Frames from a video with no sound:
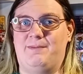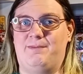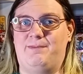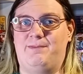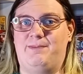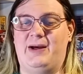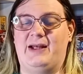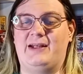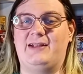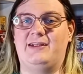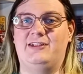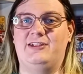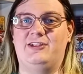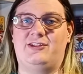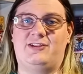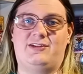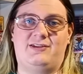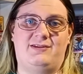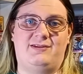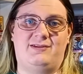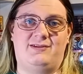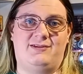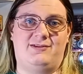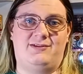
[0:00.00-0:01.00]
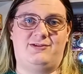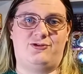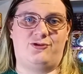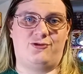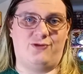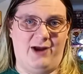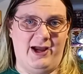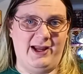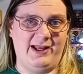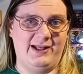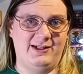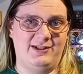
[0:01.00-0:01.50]
but a
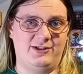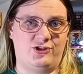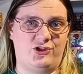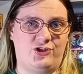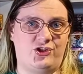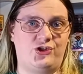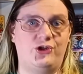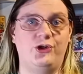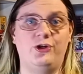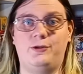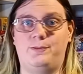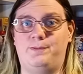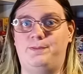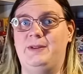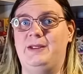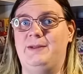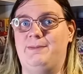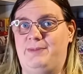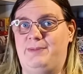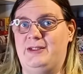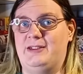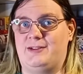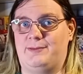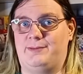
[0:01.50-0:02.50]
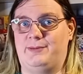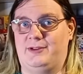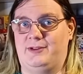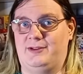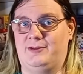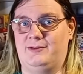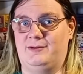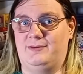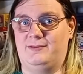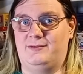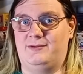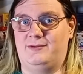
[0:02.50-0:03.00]
trial should be beatable.
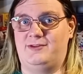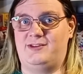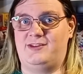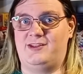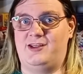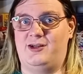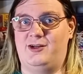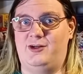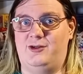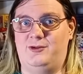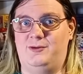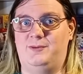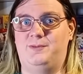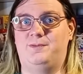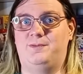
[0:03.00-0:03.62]
So,